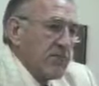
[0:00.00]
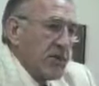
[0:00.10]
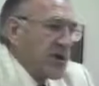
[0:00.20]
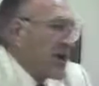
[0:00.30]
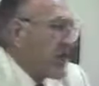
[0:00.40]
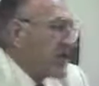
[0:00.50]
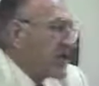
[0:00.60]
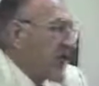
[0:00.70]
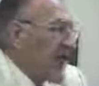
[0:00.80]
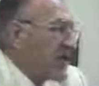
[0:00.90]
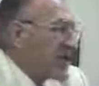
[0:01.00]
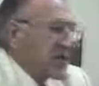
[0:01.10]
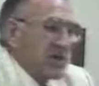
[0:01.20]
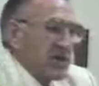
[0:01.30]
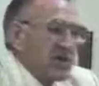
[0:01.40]
I don't care what you are.
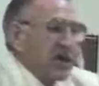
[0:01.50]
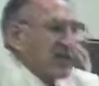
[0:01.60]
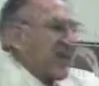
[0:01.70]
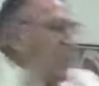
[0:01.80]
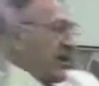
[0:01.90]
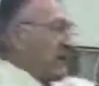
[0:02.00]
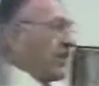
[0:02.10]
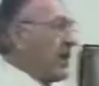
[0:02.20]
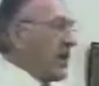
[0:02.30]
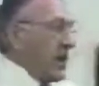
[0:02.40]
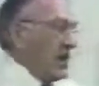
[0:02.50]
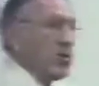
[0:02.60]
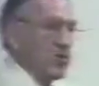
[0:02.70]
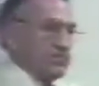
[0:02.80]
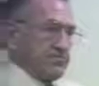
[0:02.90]
This is, that takes them all
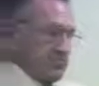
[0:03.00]
in.